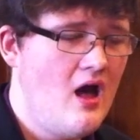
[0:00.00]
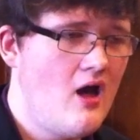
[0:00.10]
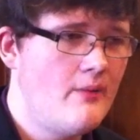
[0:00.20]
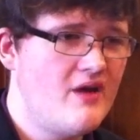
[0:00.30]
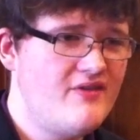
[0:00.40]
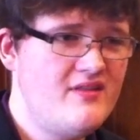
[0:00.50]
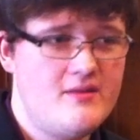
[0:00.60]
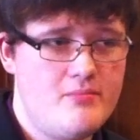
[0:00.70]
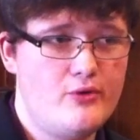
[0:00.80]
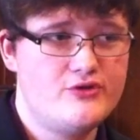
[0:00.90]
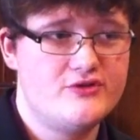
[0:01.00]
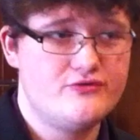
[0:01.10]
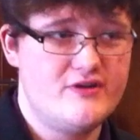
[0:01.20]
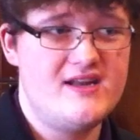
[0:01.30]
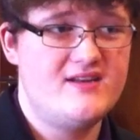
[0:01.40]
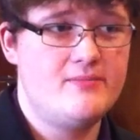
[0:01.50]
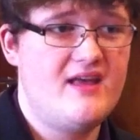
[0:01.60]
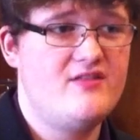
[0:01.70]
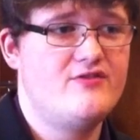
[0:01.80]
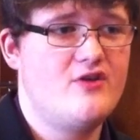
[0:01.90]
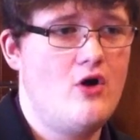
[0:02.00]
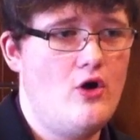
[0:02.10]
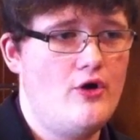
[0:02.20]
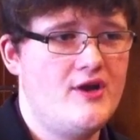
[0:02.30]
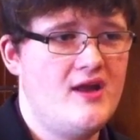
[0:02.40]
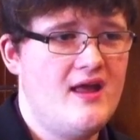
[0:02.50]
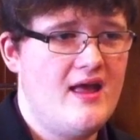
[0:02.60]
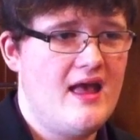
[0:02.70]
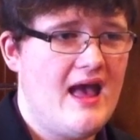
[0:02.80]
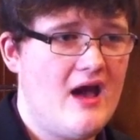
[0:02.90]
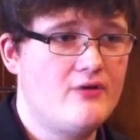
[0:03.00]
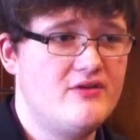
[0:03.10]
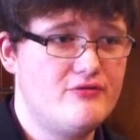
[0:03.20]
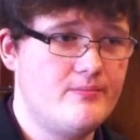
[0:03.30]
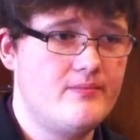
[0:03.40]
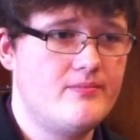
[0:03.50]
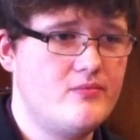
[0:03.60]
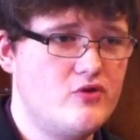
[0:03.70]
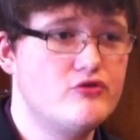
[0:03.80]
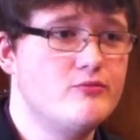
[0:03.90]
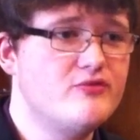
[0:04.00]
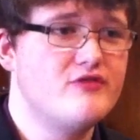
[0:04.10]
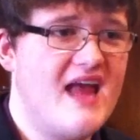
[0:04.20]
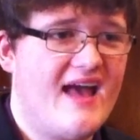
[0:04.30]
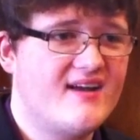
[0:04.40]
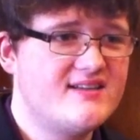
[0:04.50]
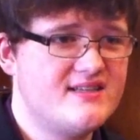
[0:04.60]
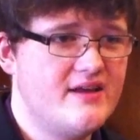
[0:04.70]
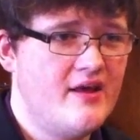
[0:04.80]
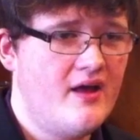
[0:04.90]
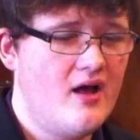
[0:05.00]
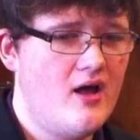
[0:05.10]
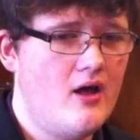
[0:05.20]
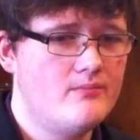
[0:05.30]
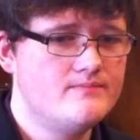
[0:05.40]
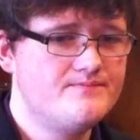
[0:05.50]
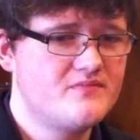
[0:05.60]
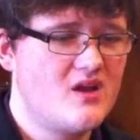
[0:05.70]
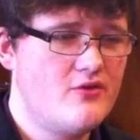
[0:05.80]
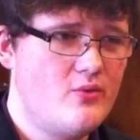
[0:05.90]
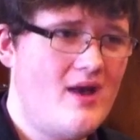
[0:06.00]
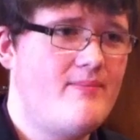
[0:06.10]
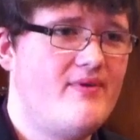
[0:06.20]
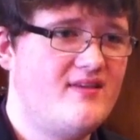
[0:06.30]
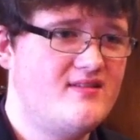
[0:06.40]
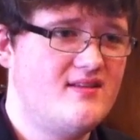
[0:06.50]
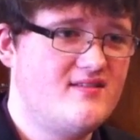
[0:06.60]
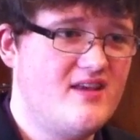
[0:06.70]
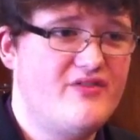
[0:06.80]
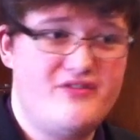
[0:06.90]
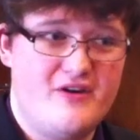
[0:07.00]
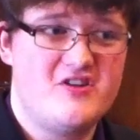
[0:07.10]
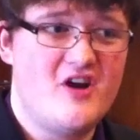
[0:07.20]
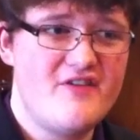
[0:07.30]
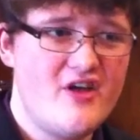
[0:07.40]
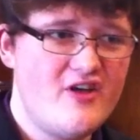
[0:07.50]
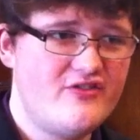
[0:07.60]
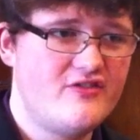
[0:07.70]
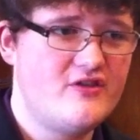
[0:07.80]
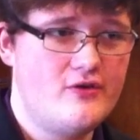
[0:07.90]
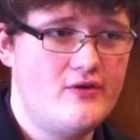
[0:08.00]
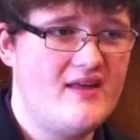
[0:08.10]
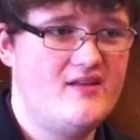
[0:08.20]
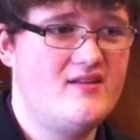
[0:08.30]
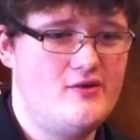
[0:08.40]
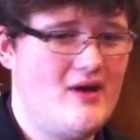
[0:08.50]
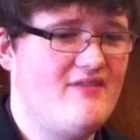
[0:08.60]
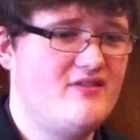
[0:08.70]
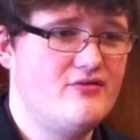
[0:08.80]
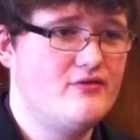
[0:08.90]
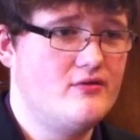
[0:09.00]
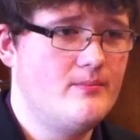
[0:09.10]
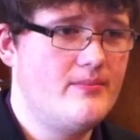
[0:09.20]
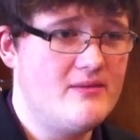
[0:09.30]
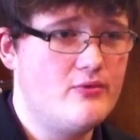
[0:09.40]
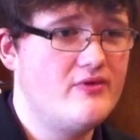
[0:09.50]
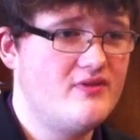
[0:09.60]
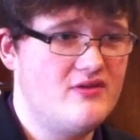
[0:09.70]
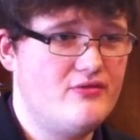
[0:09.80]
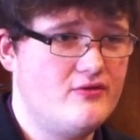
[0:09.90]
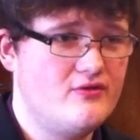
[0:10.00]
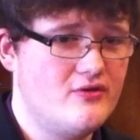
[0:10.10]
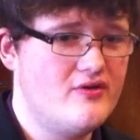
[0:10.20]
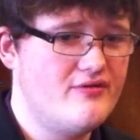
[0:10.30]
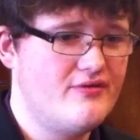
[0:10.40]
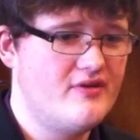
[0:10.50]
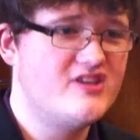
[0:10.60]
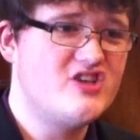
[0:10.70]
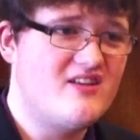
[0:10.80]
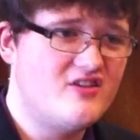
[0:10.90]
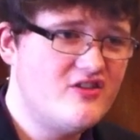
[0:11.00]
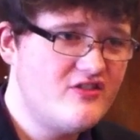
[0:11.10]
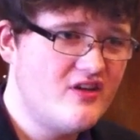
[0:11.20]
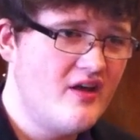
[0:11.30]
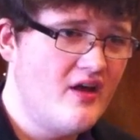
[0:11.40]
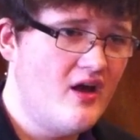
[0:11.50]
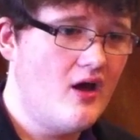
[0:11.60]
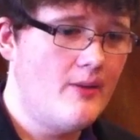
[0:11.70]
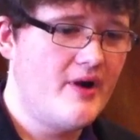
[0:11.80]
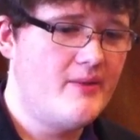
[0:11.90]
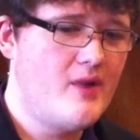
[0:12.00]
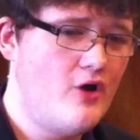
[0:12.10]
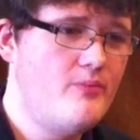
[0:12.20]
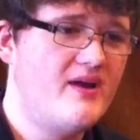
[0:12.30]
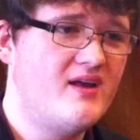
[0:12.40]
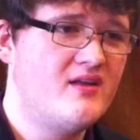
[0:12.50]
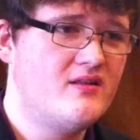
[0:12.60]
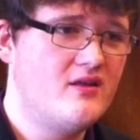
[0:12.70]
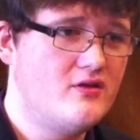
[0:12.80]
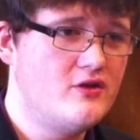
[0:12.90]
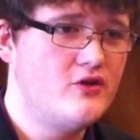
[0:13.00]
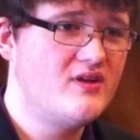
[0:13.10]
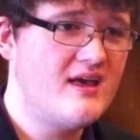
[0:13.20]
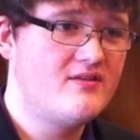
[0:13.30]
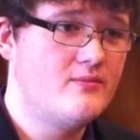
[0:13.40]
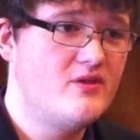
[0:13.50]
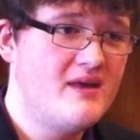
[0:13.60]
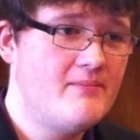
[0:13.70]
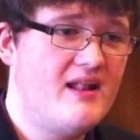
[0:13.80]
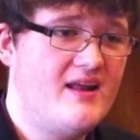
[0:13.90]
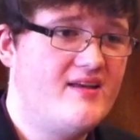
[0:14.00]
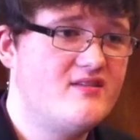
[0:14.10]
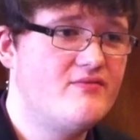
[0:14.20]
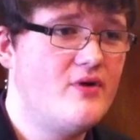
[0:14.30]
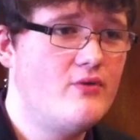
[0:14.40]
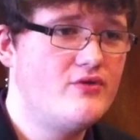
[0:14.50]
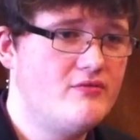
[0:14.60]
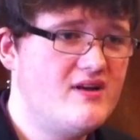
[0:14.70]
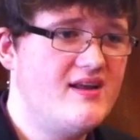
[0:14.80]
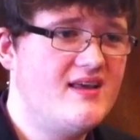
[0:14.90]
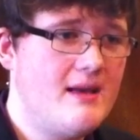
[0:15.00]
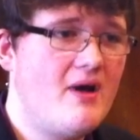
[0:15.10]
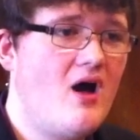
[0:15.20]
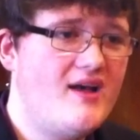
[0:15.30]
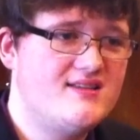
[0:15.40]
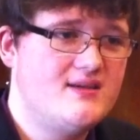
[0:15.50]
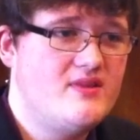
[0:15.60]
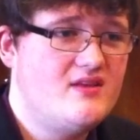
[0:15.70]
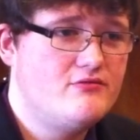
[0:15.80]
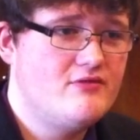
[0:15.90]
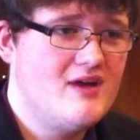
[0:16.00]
I think the importance really depends on how different groups react. The web in itself is very diverse, so you have different people with different sort of agendas. I'm hoping that you can get some of the big players involved to really get behind some of these